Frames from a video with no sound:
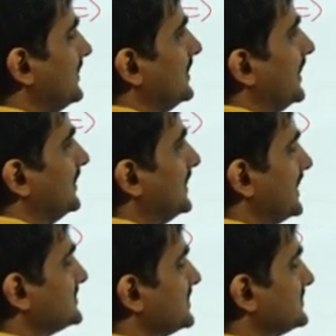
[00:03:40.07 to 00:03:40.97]
and
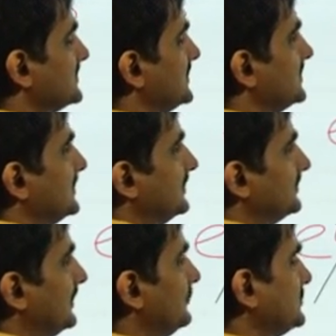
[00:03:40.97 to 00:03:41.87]
that's it. See,
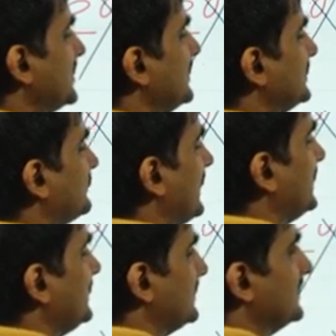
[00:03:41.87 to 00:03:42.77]
solution is
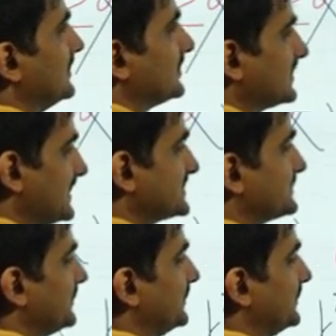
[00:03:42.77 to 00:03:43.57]
very crisp,